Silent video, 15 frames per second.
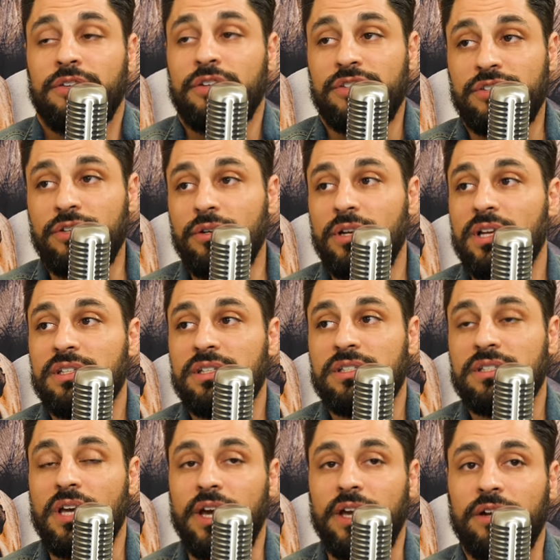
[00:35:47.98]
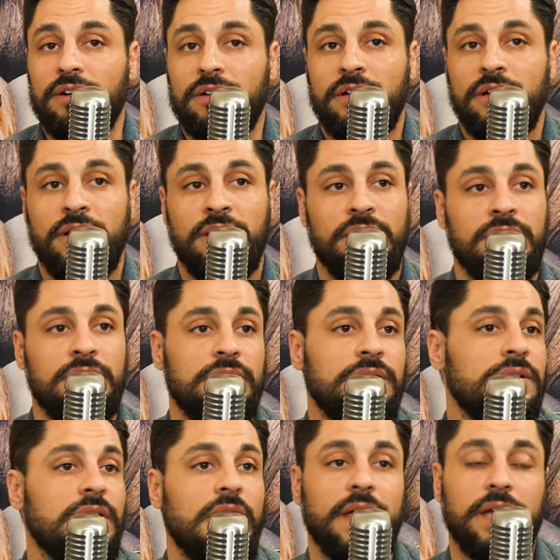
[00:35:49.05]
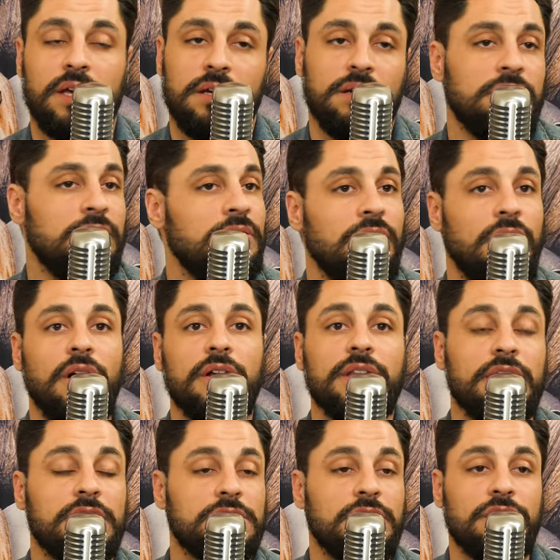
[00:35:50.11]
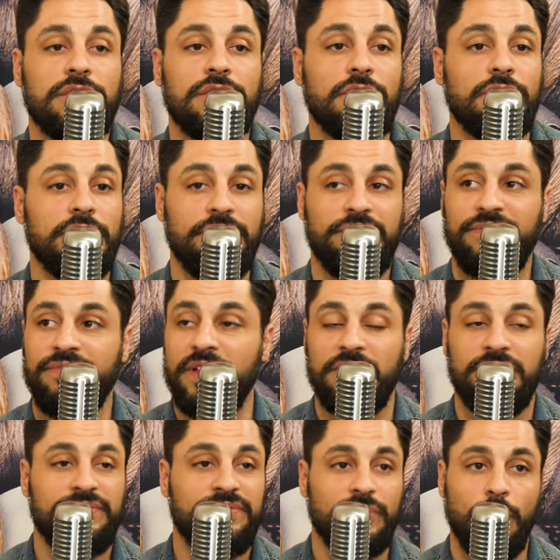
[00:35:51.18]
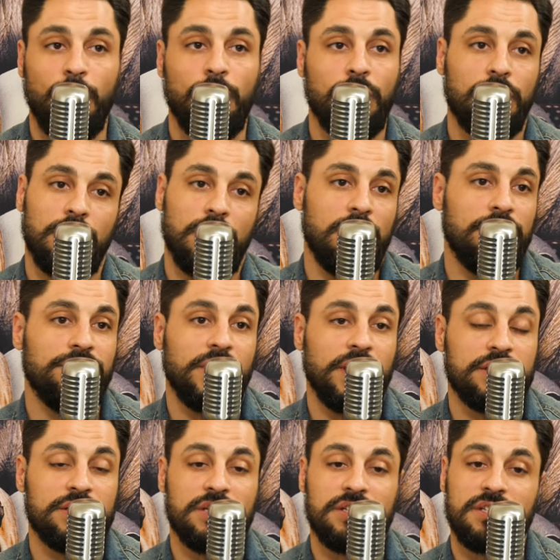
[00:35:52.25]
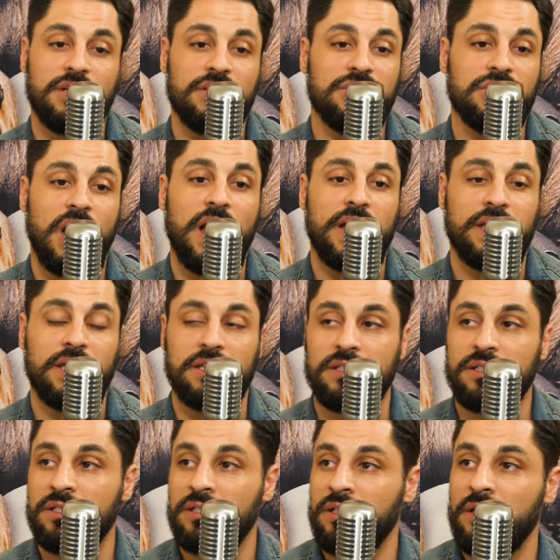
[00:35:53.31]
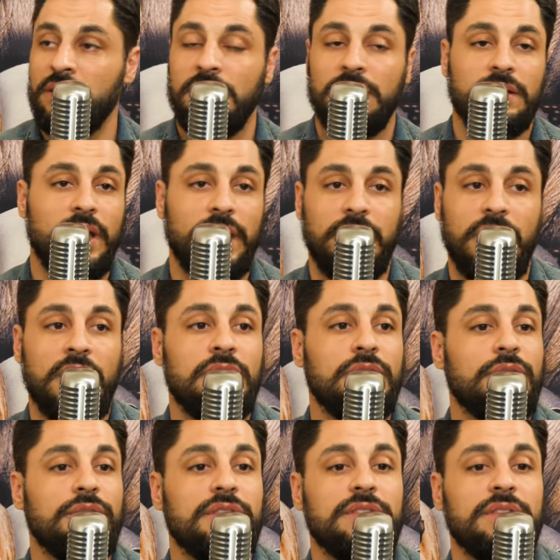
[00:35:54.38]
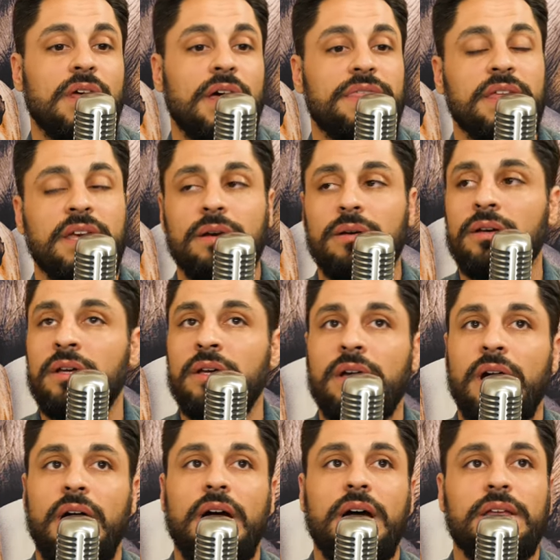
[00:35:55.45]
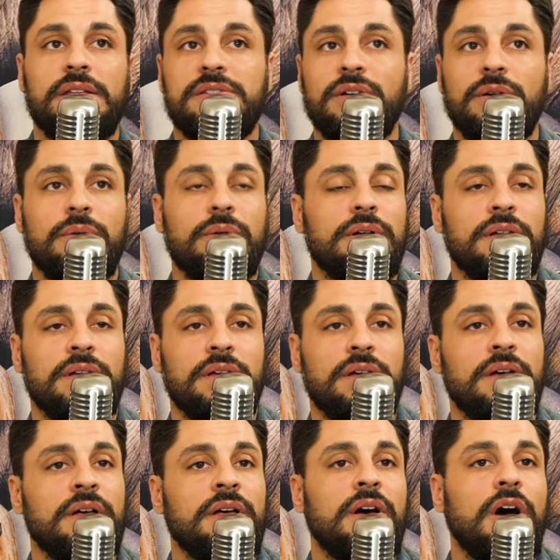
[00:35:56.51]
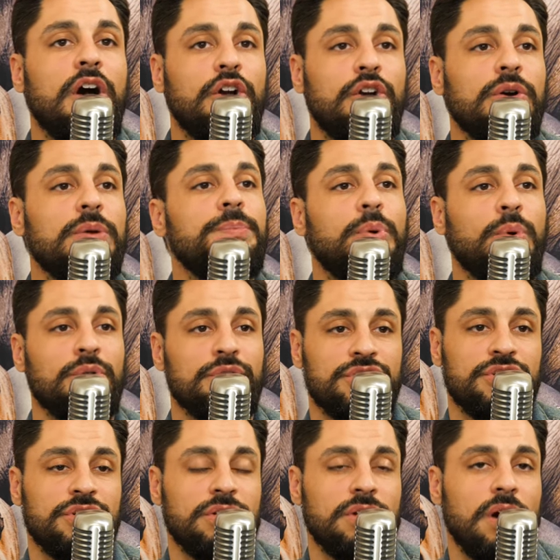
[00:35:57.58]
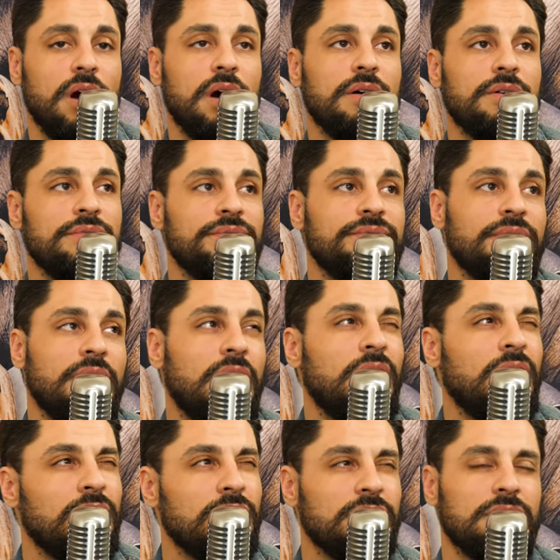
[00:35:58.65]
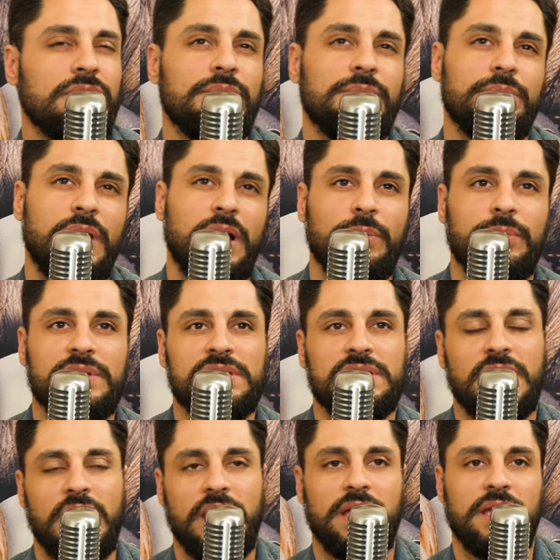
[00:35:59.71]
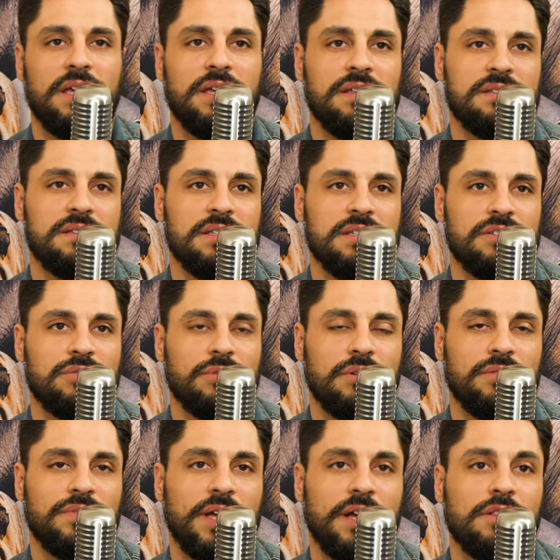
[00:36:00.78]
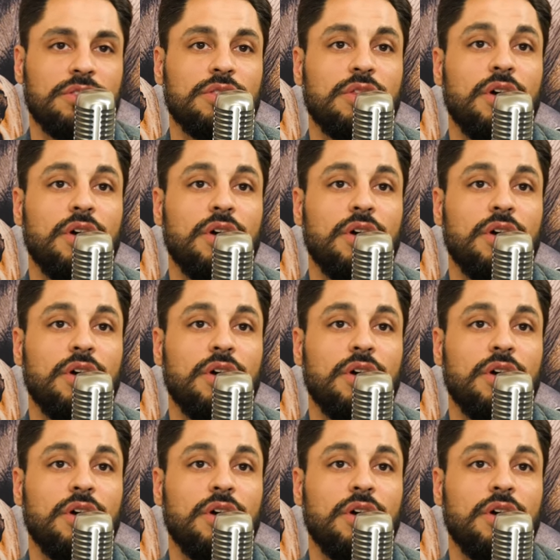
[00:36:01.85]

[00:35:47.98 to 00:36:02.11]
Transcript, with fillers: So this dude has his tiger like on like the 35th floor of like just a giant, like, I don't know, I think so. A good portion of Harlem, I would say, is these sort of like